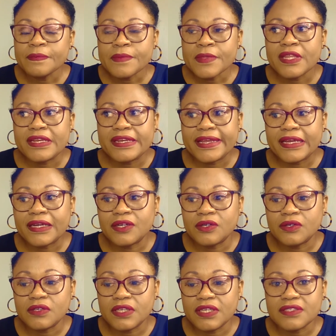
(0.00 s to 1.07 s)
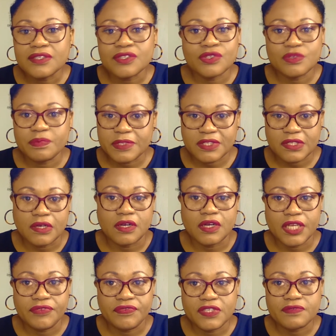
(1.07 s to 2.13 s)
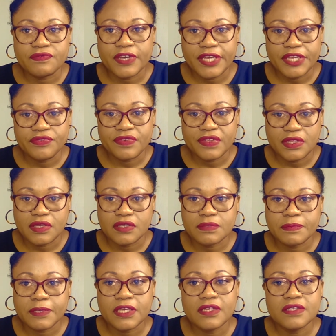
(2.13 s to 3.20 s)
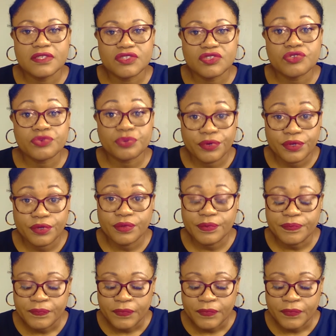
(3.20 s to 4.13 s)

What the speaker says: Now, he's a superstar if he's fighting for this, because it's true.